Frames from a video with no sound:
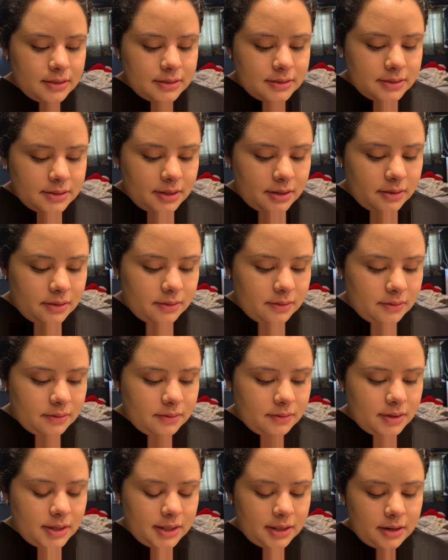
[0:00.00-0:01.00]

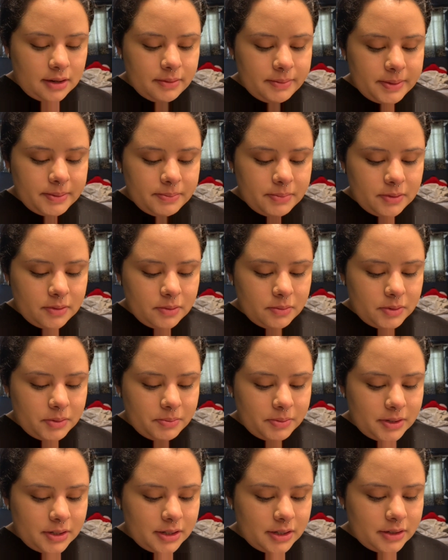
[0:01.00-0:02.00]
So a lot of people would
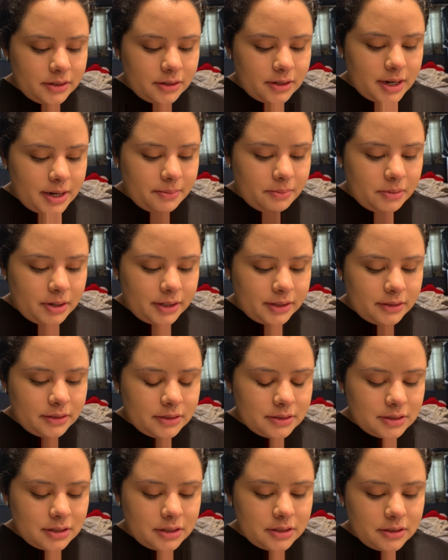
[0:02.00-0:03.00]
put under eye
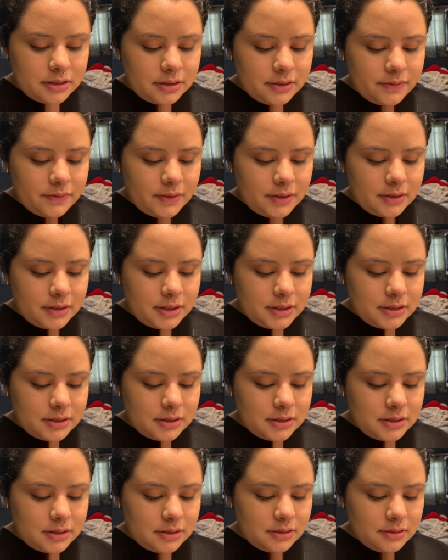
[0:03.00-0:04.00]
brighteners under their foundation.